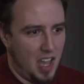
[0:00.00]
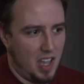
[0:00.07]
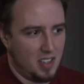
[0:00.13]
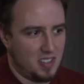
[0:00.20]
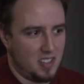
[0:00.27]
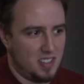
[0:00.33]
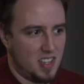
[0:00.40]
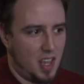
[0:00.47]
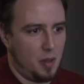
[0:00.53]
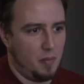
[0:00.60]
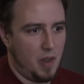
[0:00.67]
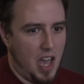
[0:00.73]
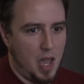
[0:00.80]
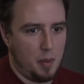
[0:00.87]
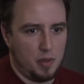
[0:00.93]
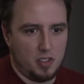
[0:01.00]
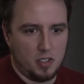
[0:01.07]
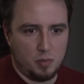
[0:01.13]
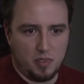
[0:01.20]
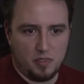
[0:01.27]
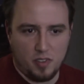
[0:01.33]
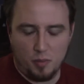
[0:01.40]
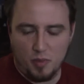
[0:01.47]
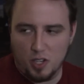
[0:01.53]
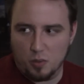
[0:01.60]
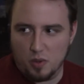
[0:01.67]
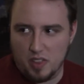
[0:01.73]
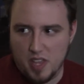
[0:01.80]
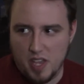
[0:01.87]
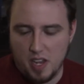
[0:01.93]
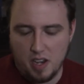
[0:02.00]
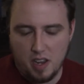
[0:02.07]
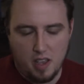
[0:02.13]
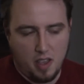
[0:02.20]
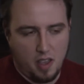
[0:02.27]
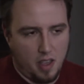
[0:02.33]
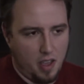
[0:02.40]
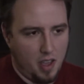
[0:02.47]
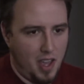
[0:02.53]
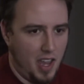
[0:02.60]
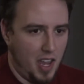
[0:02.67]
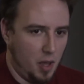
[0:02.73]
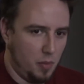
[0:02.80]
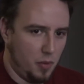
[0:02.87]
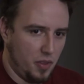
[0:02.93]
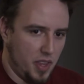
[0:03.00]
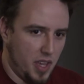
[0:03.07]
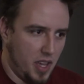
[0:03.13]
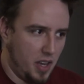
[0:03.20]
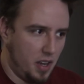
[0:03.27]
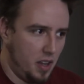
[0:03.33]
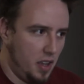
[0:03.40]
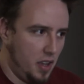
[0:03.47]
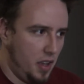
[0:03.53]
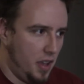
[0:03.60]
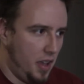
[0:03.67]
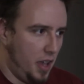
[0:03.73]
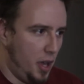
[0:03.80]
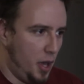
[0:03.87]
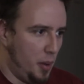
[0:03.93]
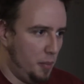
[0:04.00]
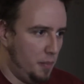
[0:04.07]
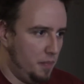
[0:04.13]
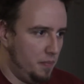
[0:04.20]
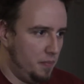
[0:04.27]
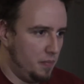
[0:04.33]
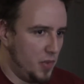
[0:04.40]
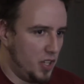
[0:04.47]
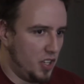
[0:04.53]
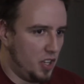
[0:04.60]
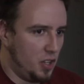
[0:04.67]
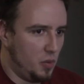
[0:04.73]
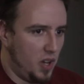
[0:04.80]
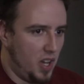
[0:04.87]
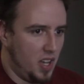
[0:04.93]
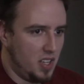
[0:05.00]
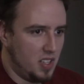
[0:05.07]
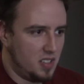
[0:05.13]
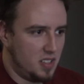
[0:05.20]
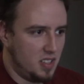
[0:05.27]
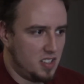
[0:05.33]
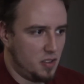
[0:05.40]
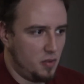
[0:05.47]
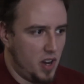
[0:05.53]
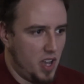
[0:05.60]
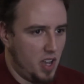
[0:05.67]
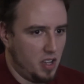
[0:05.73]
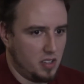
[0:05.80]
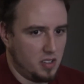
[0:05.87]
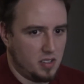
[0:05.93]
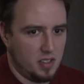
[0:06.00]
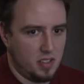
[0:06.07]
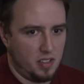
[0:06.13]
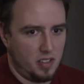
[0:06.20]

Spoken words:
since I happen to be familiar with that, I help with that. But otherwise, it's around,